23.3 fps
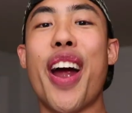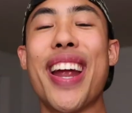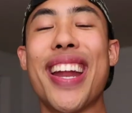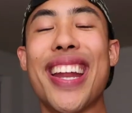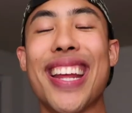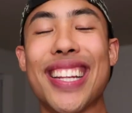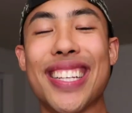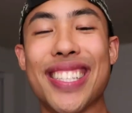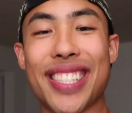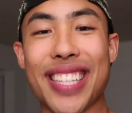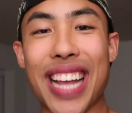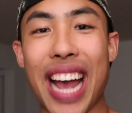All right,
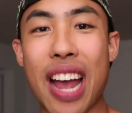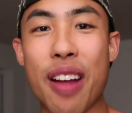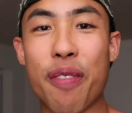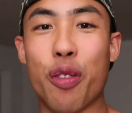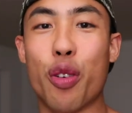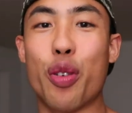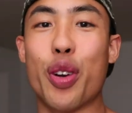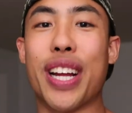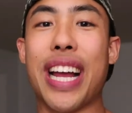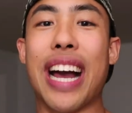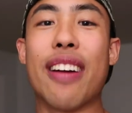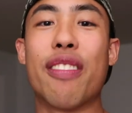it is time
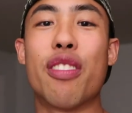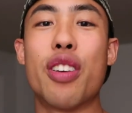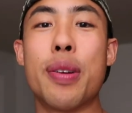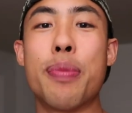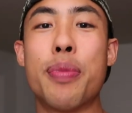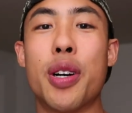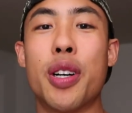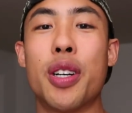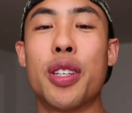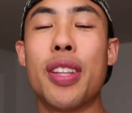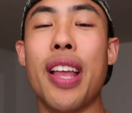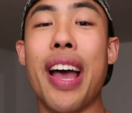for recovery
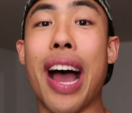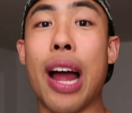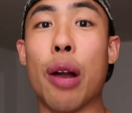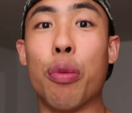mode.